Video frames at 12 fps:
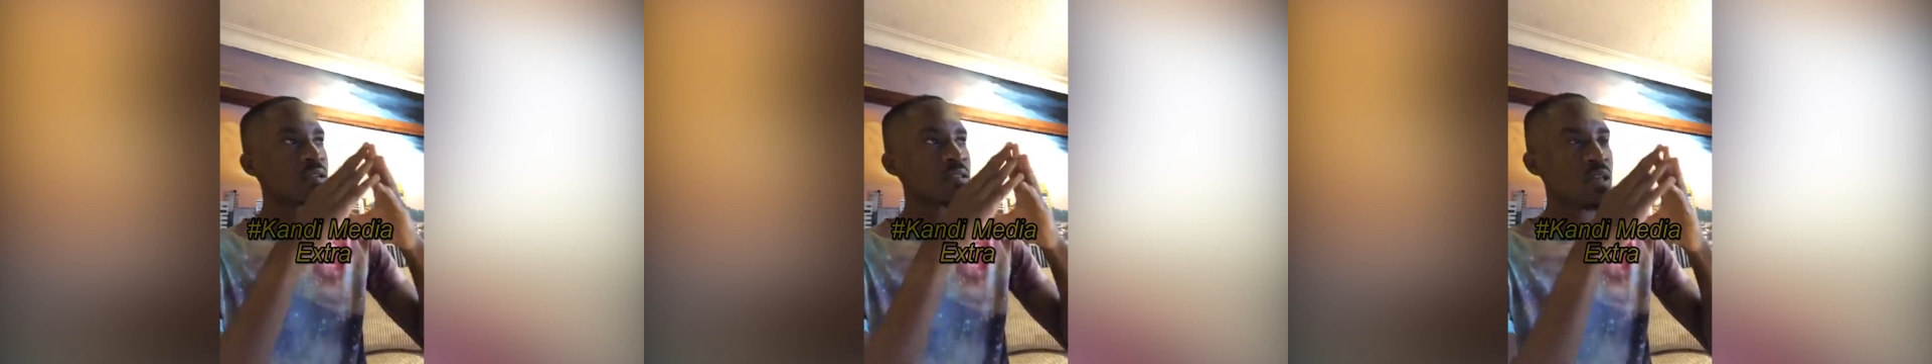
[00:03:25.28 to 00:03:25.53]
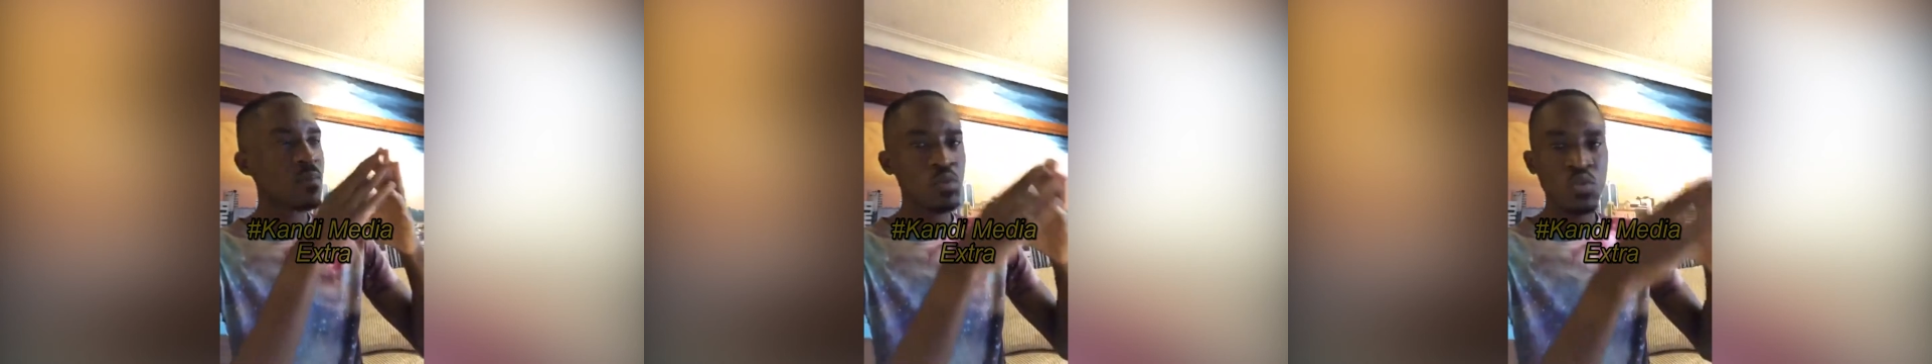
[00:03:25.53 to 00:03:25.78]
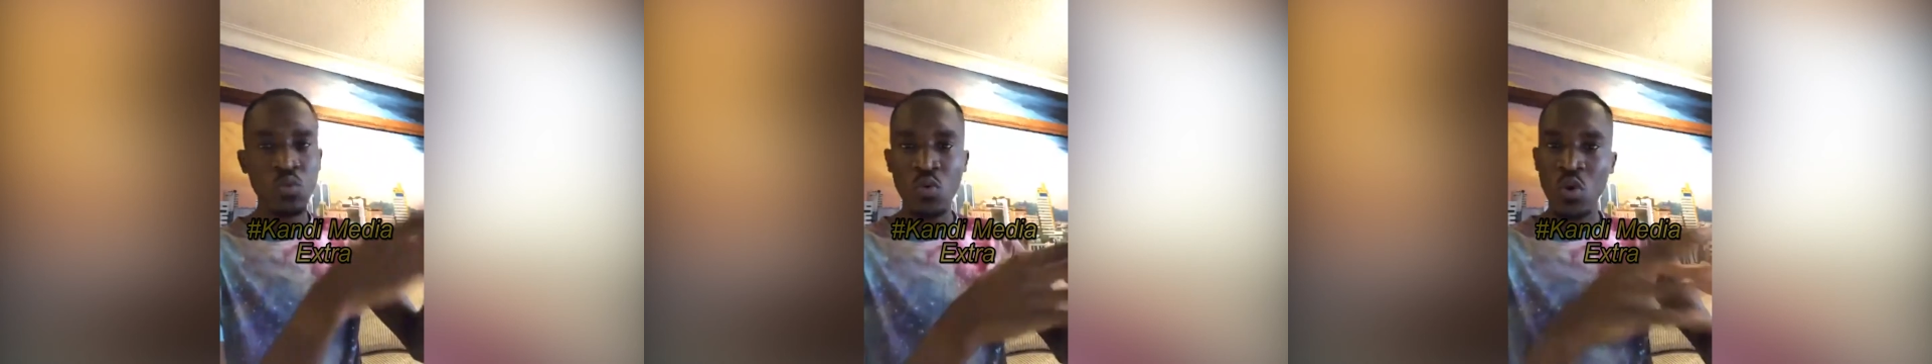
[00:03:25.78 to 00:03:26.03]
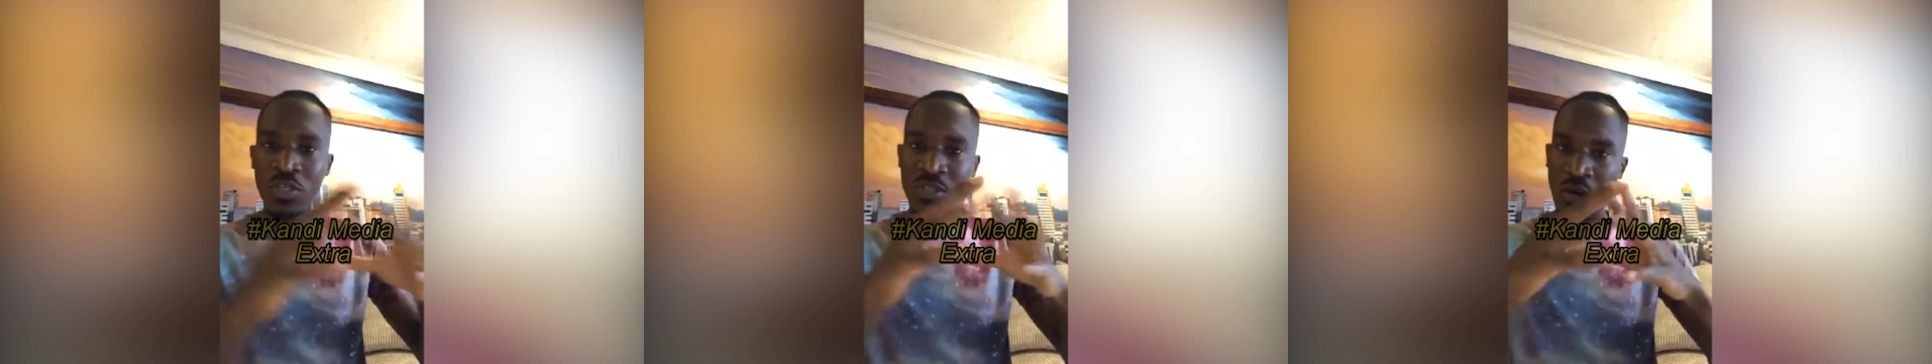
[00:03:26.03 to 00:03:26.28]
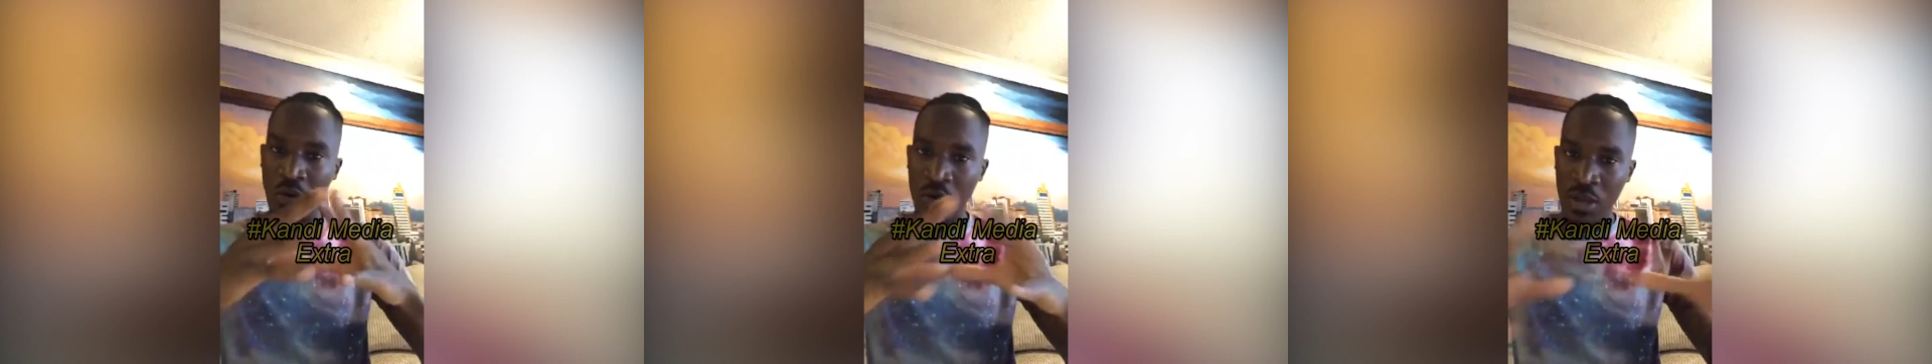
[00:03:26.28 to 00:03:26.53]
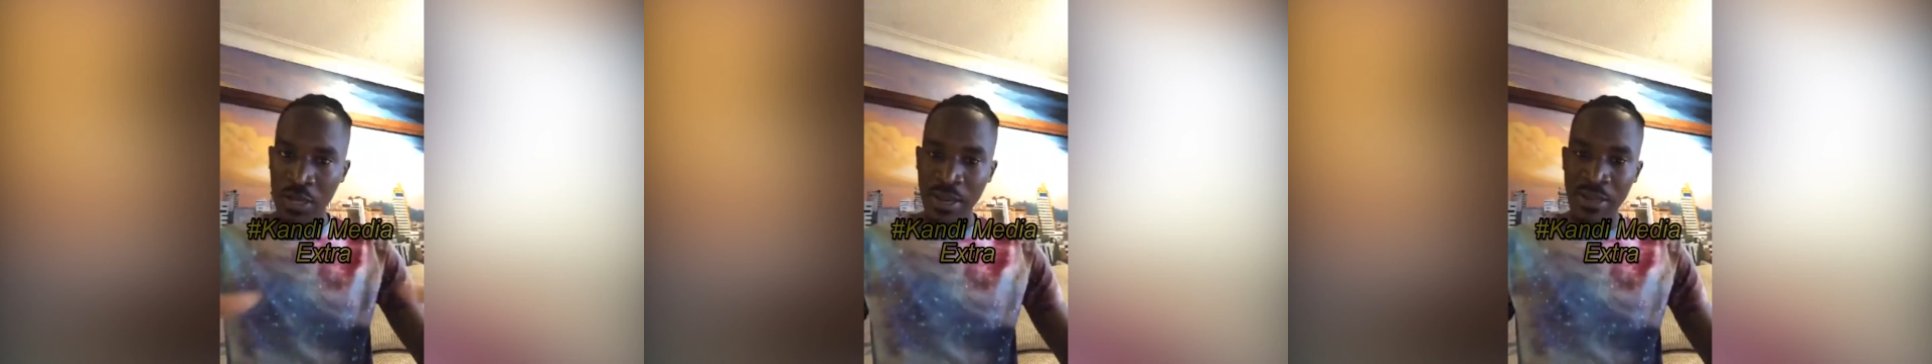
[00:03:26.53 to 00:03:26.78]
get them to court, the
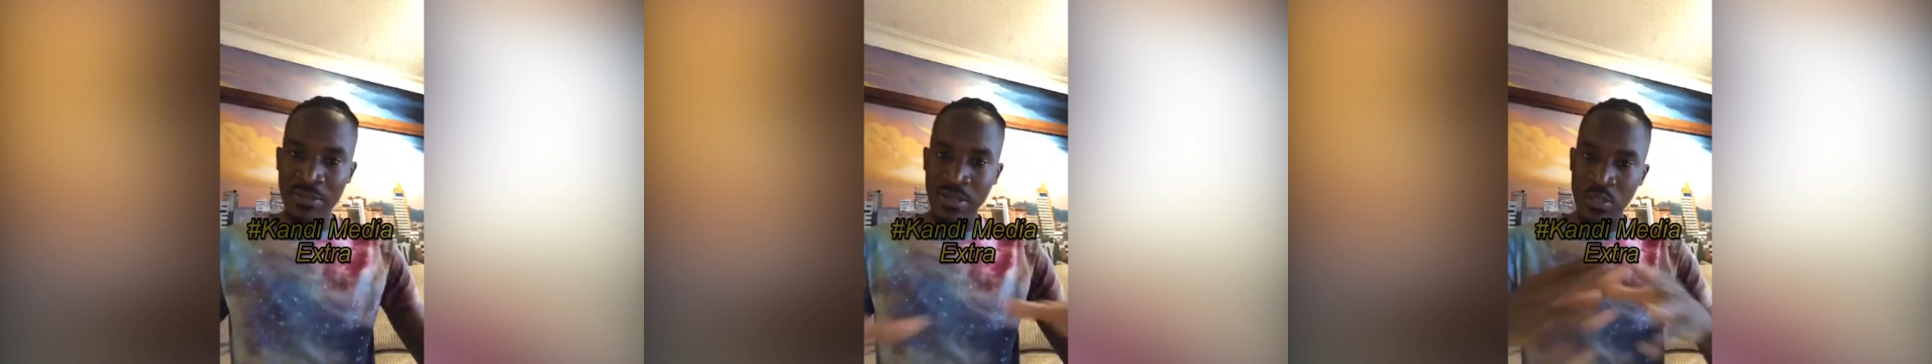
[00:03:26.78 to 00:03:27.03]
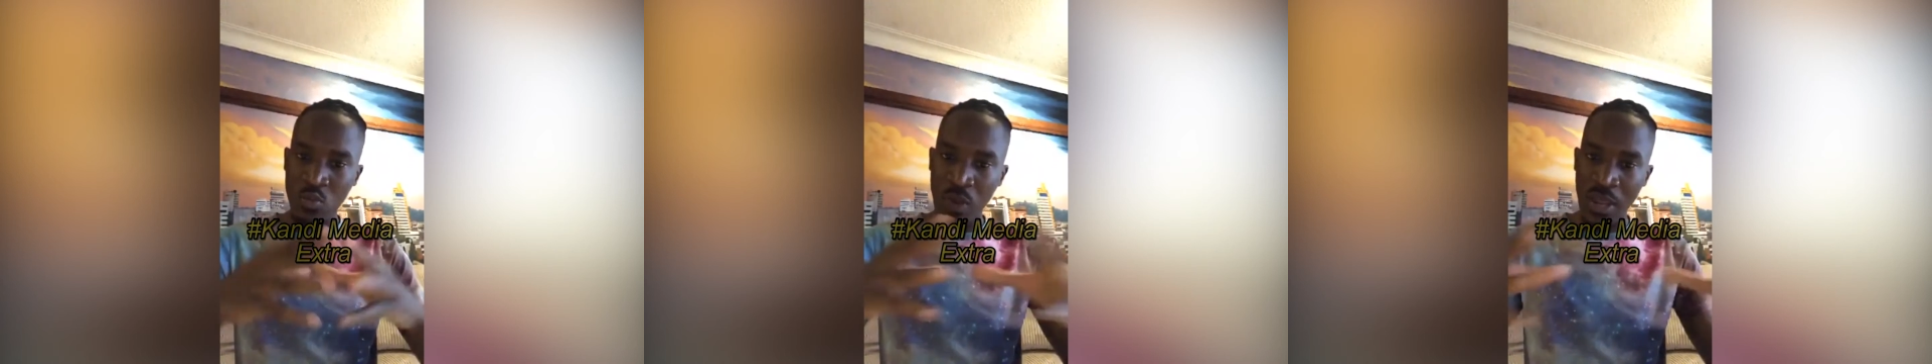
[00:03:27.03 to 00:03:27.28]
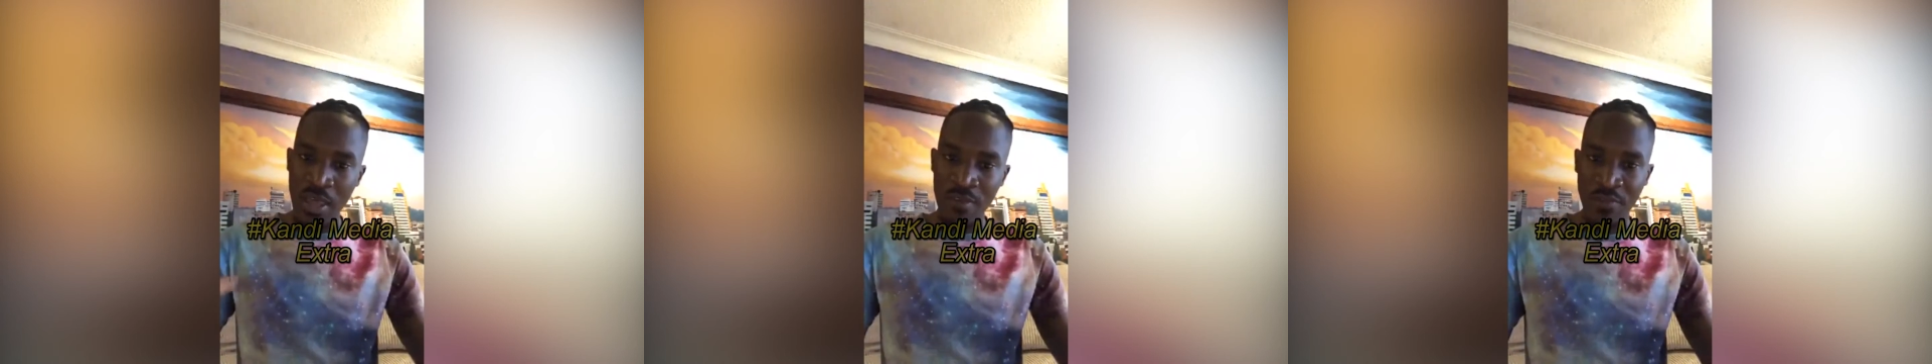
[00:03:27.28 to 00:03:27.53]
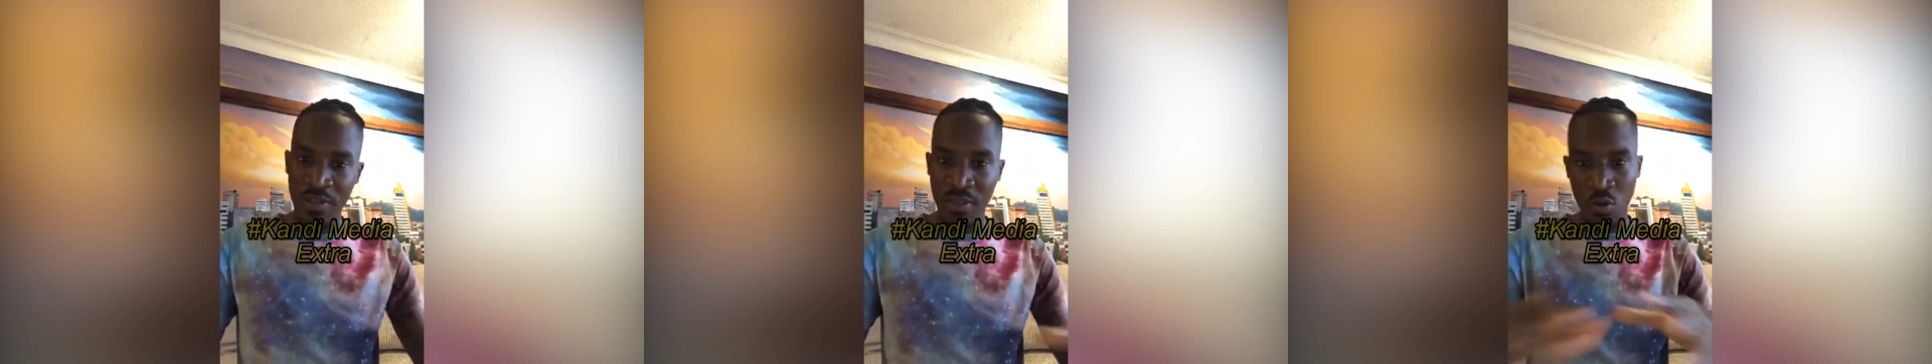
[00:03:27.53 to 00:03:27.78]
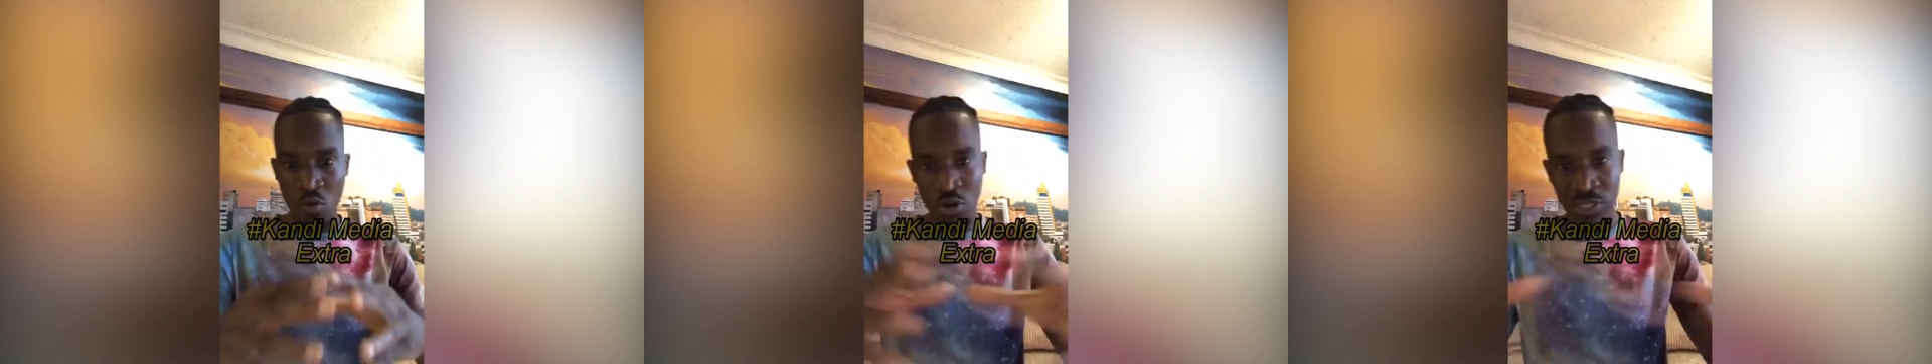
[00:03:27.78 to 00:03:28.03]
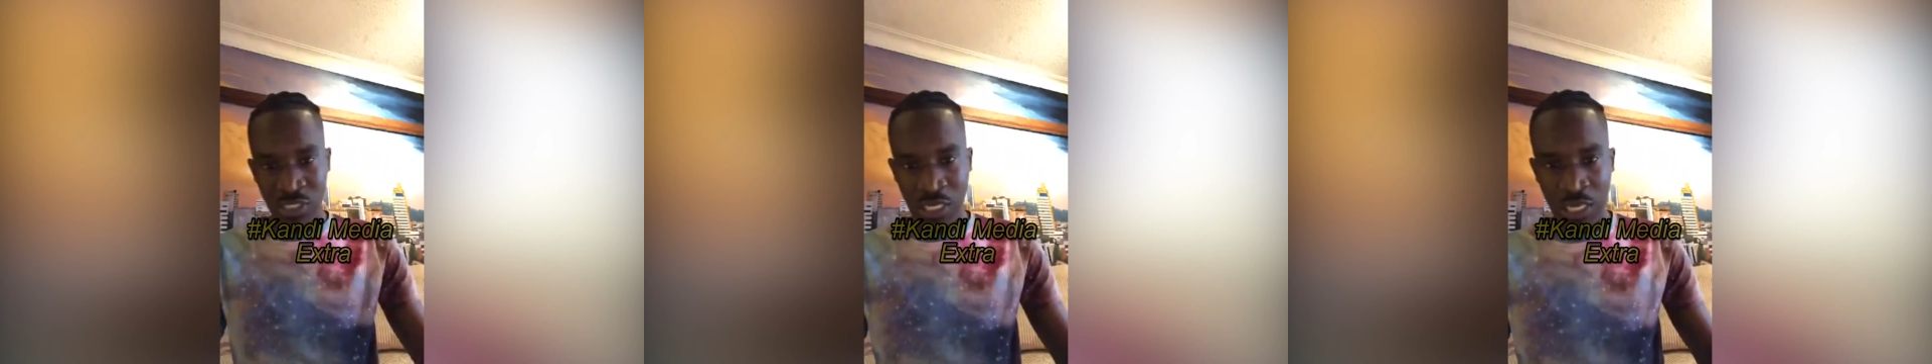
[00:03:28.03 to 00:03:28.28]
organizers, whatever, the
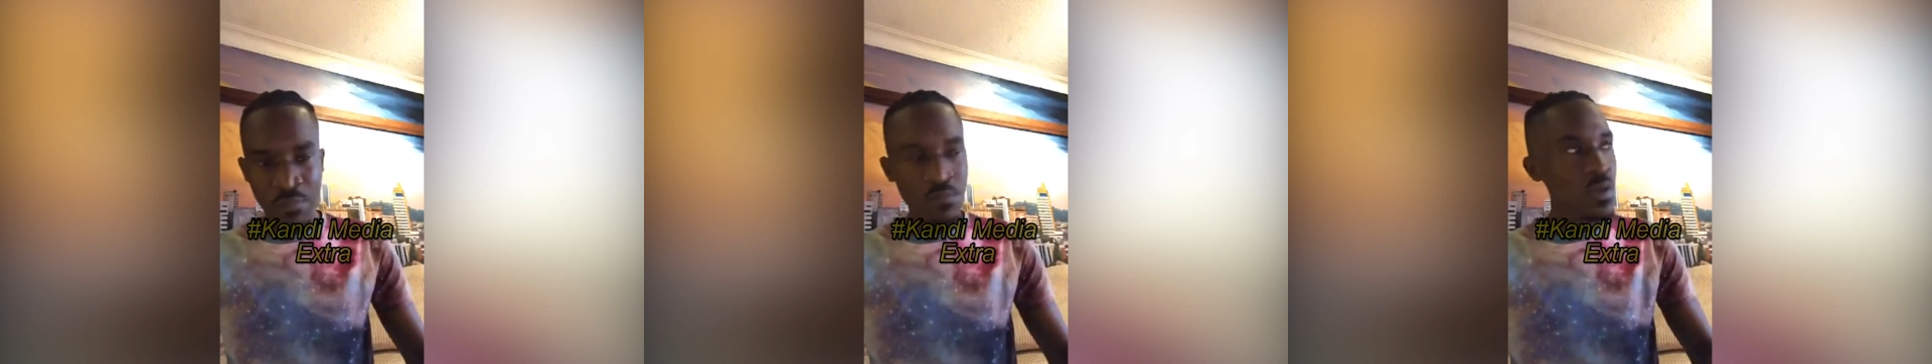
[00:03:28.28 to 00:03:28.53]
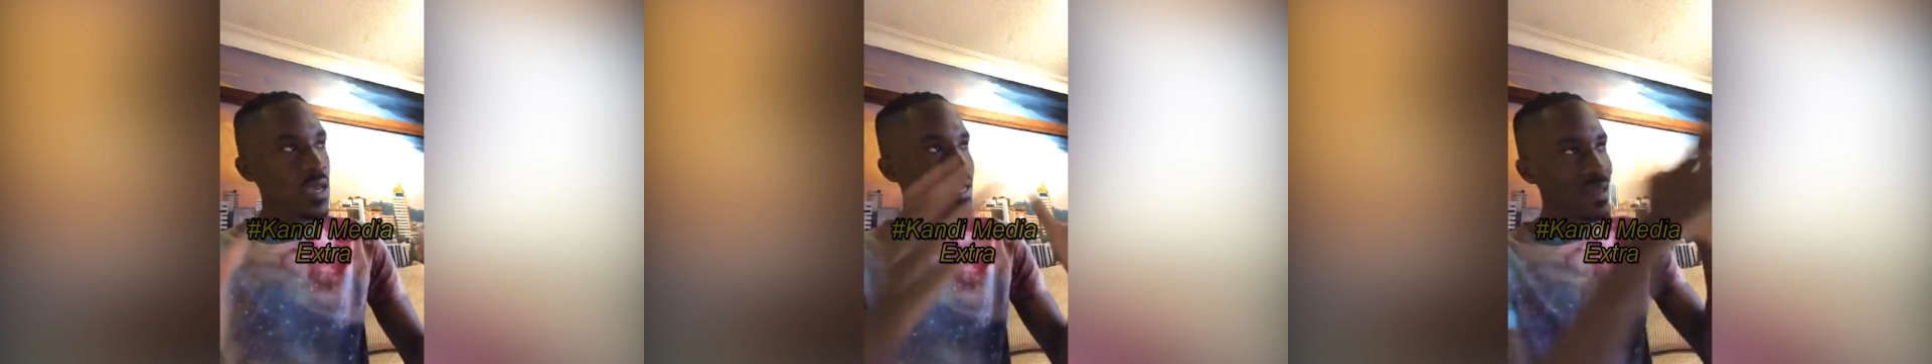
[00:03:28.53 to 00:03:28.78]
whole team,